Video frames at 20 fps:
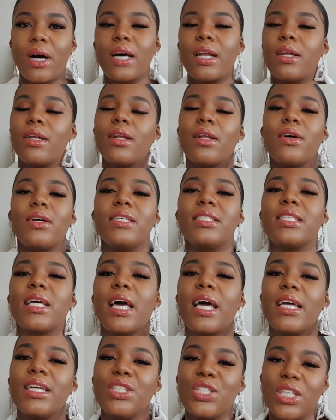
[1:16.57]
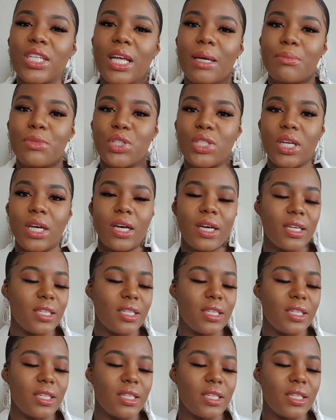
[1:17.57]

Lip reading: I don't know. It's a H&M shirt.